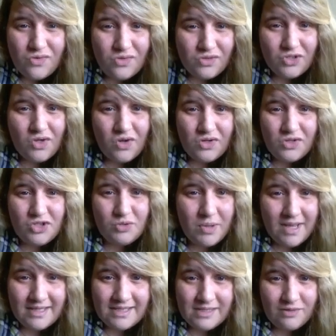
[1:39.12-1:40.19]
judge
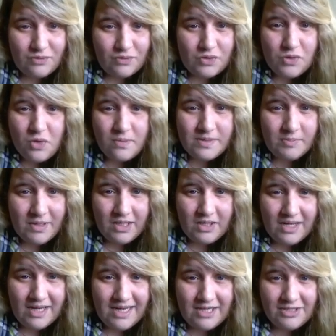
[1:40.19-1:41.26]
person on top
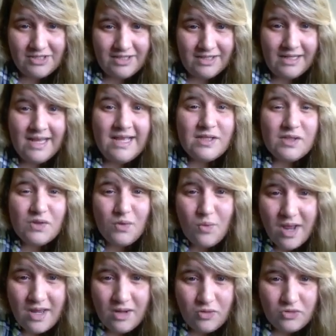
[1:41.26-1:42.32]
speculation. So why
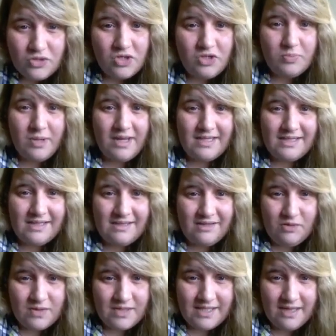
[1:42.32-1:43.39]
you go judge person
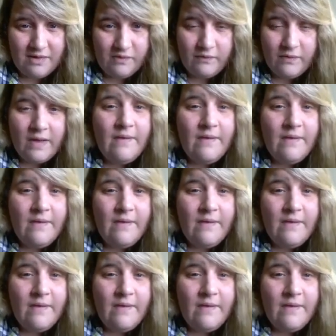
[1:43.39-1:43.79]
yourself?